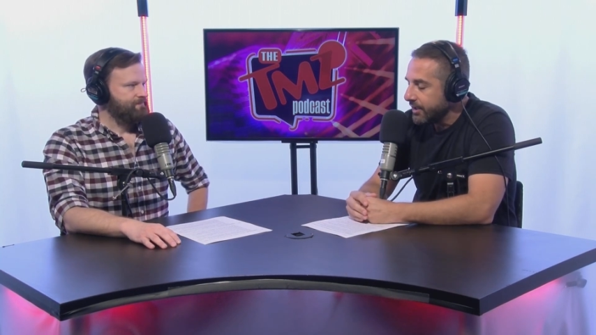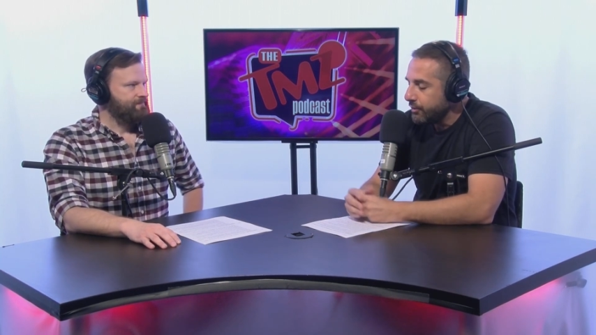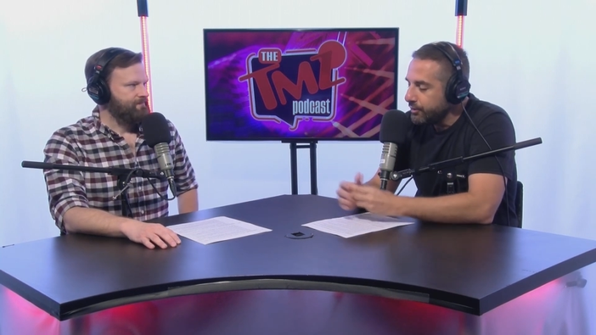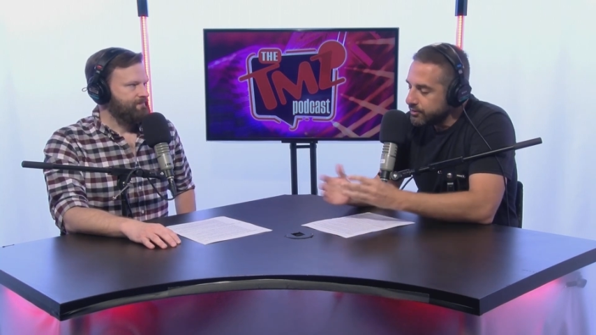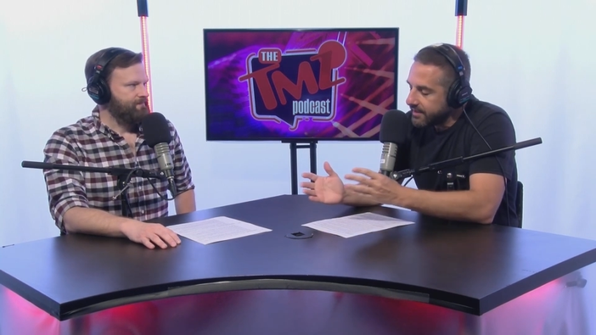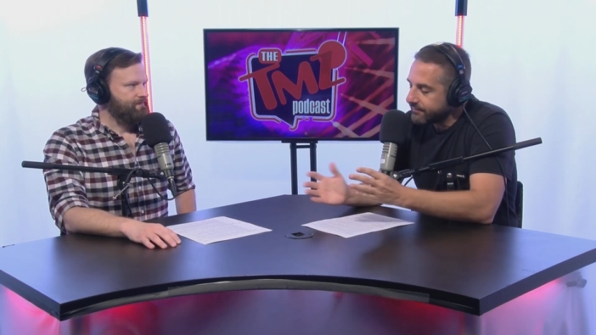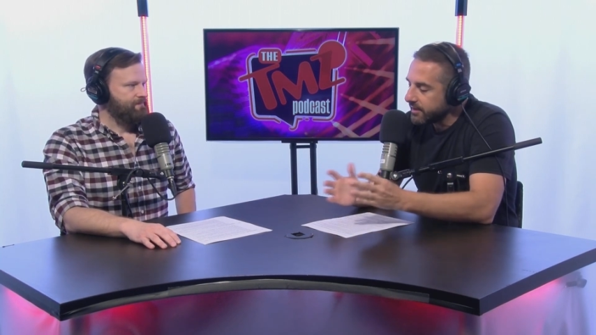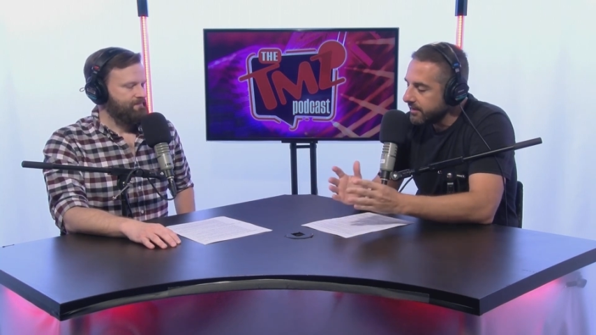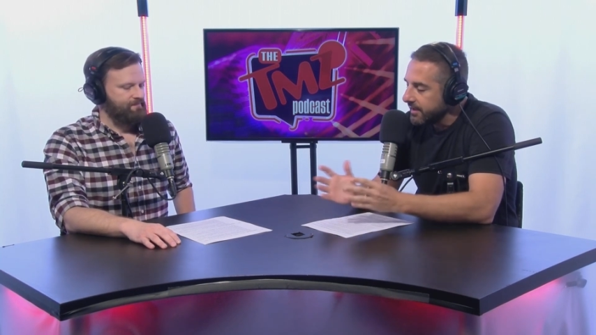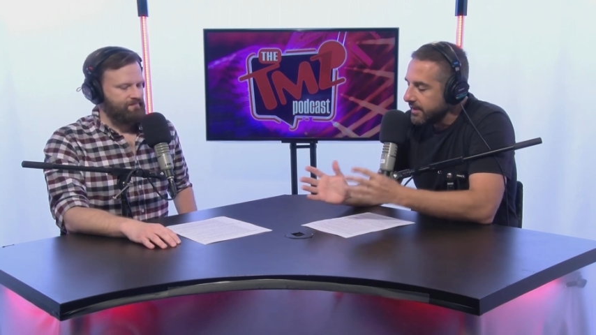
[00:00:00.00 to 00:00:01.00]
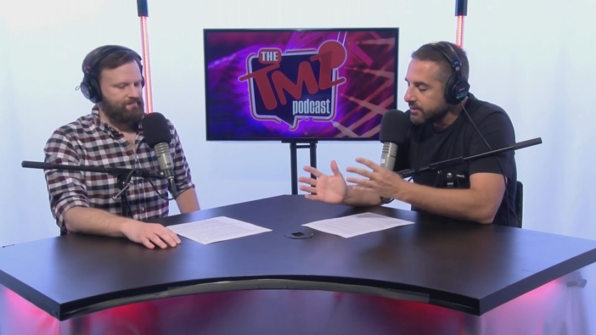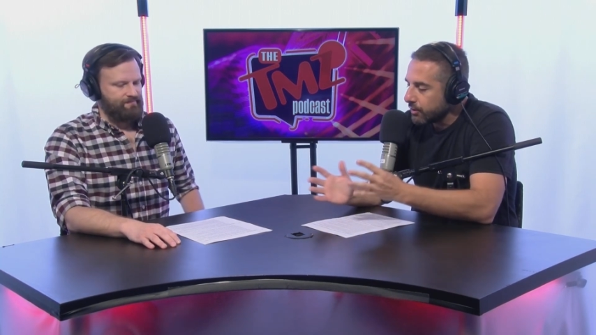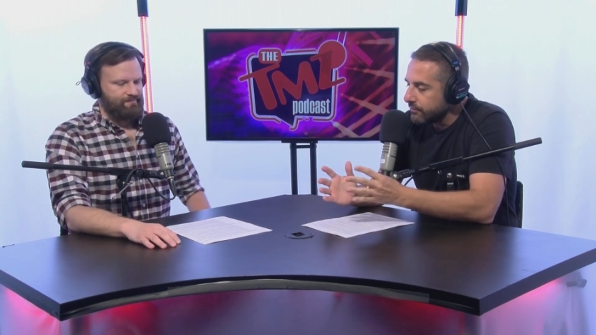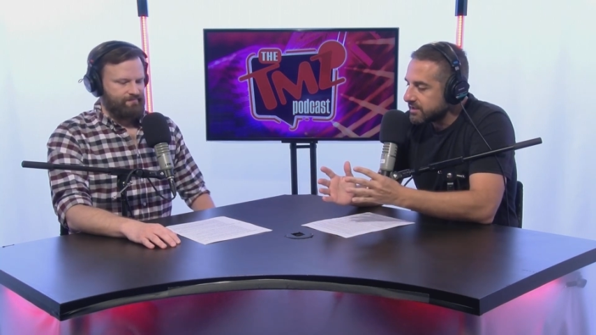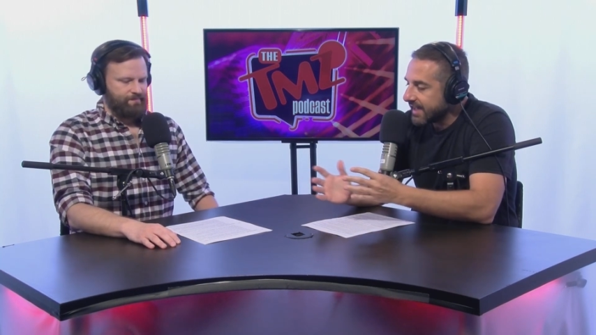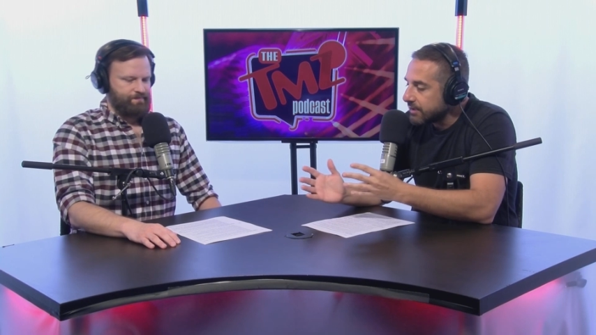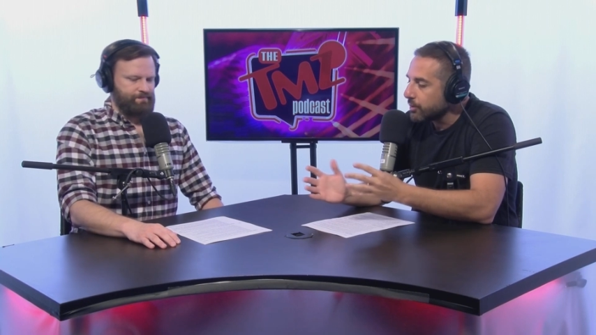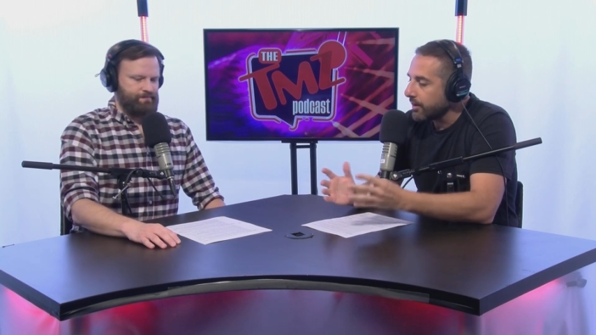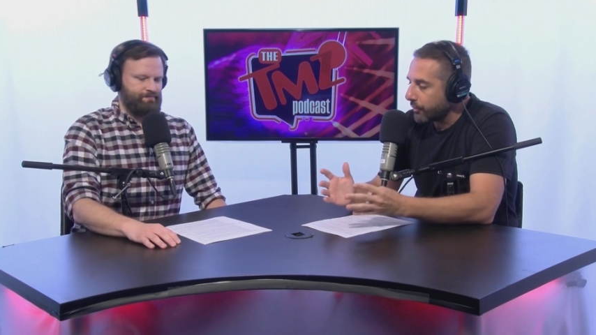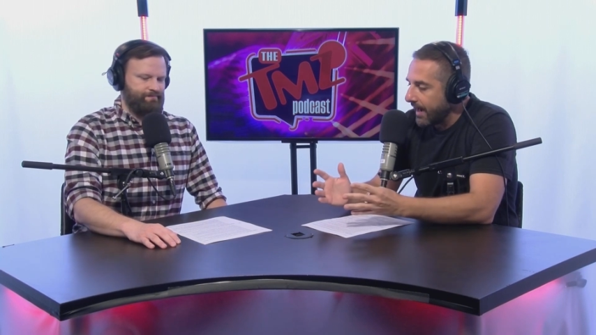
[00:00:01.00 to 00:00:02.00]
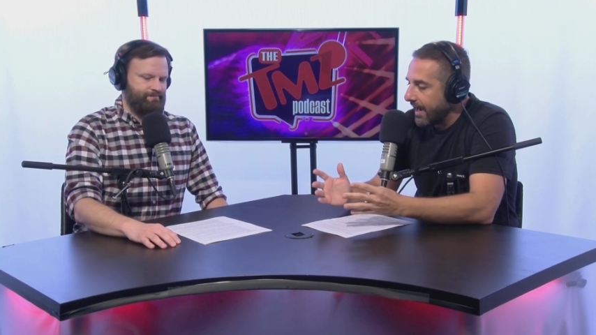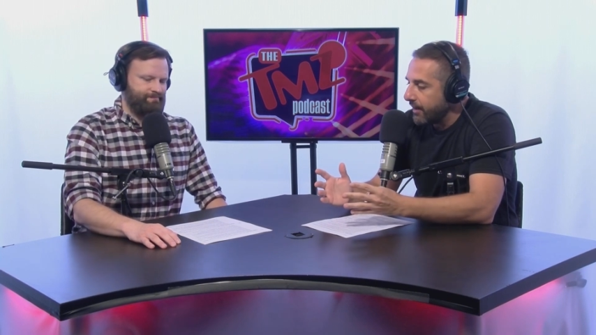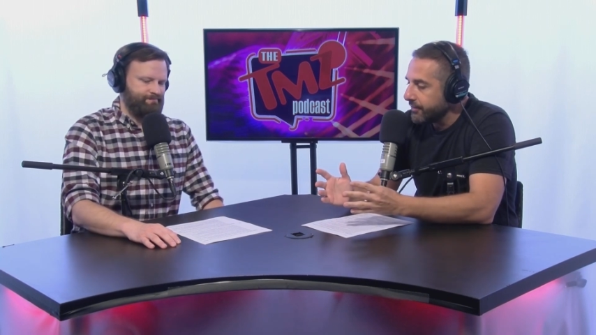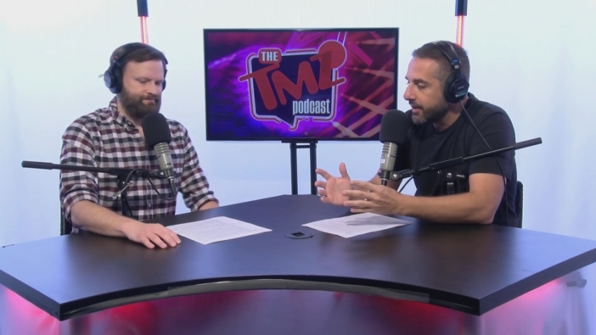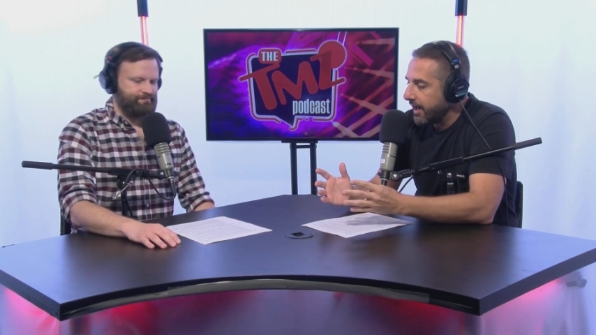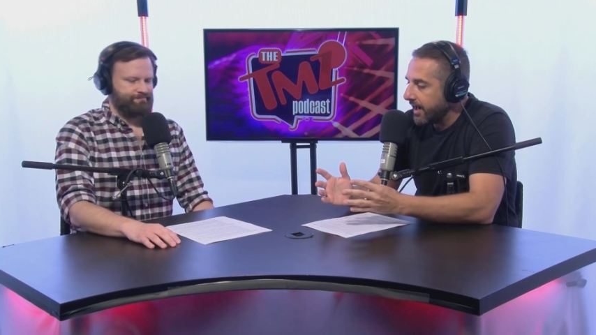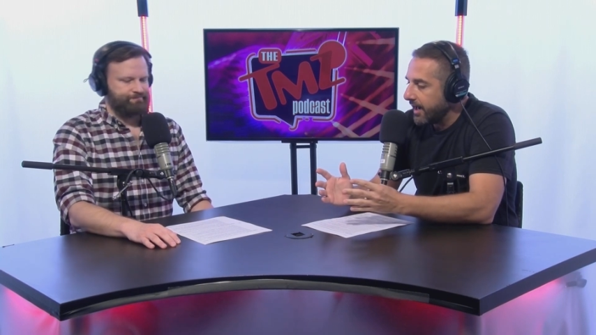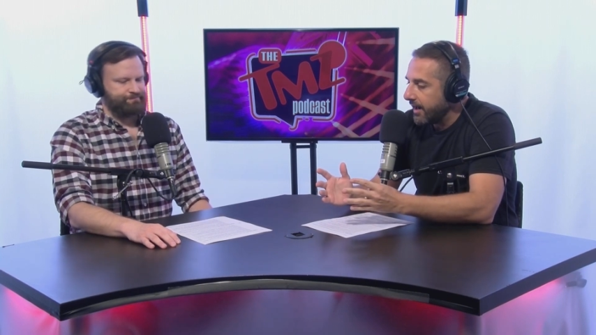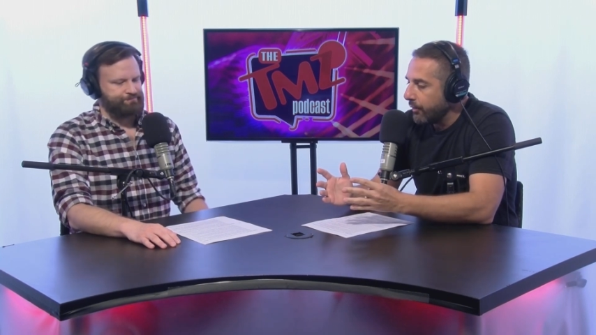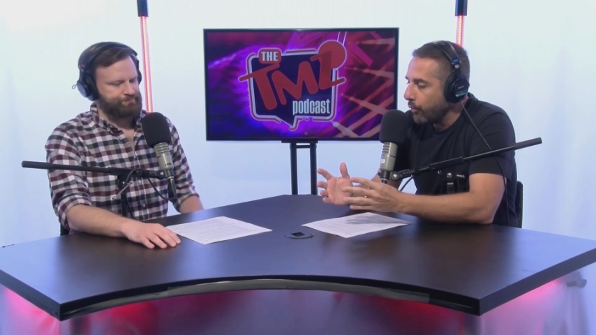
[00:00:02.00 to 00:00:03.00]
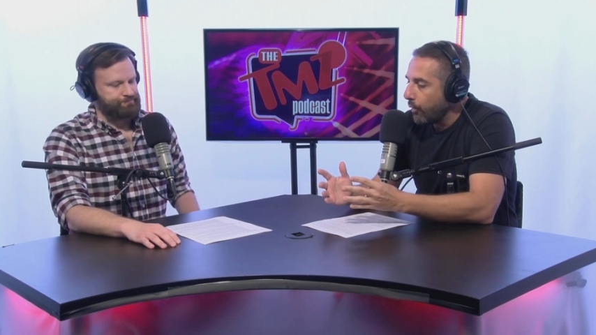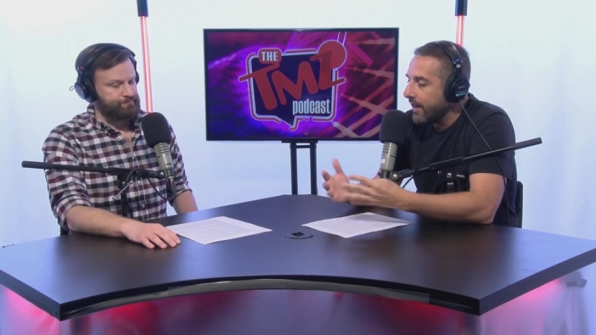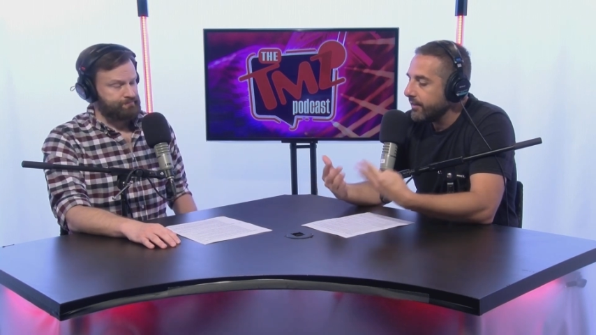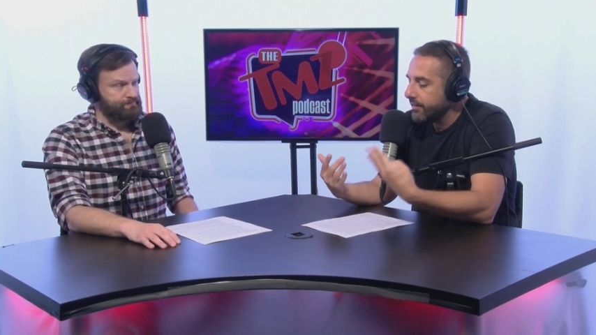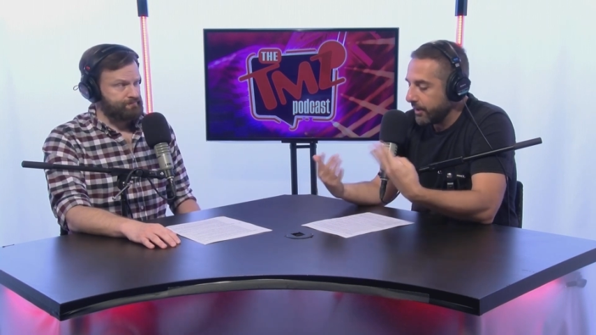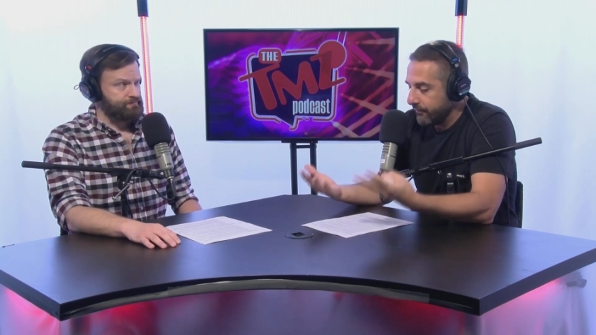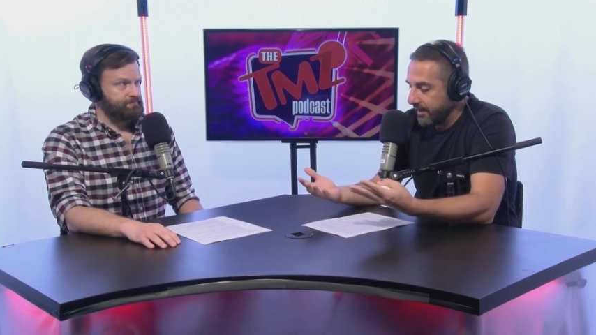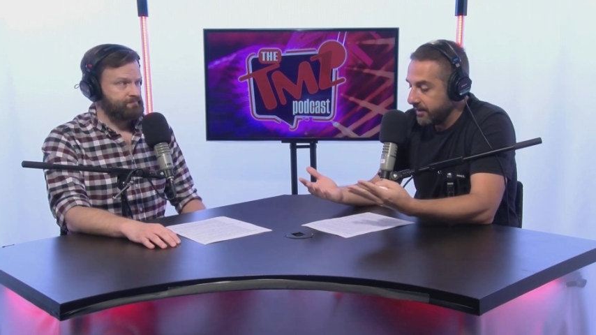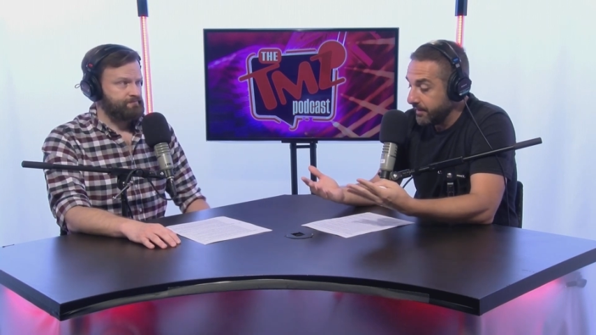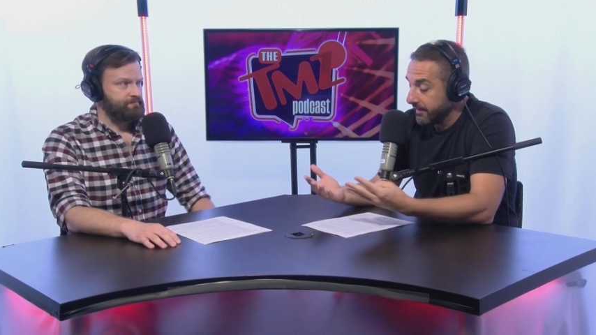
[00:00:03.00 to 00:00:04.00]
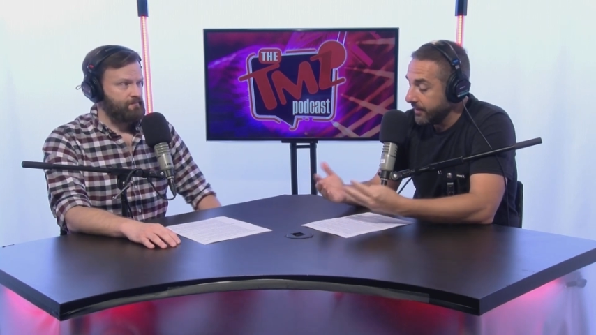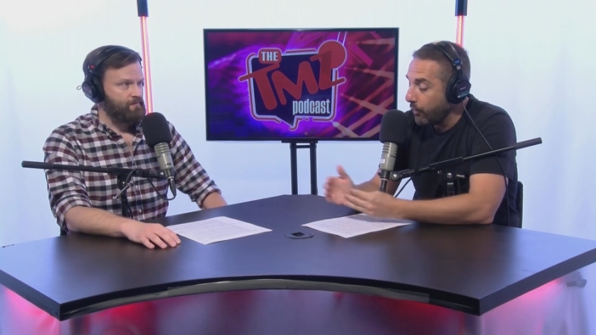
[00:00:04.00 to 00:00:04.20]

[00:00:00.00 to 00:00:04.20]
Speaker 1: you usually have to sort of schedule around uh, when their availability.